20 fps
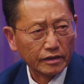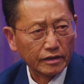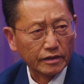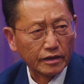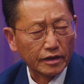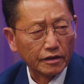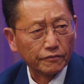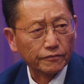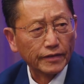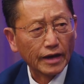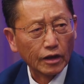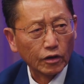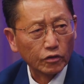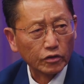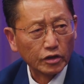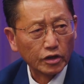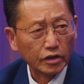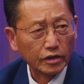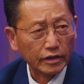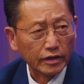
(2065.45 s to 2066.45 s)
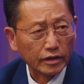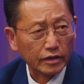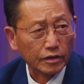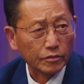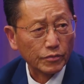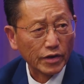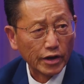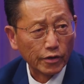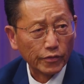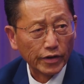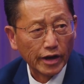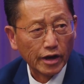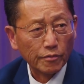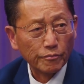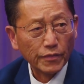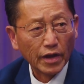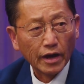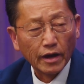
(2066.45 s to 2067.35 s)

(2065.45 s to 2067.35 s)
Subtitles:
Fallow area,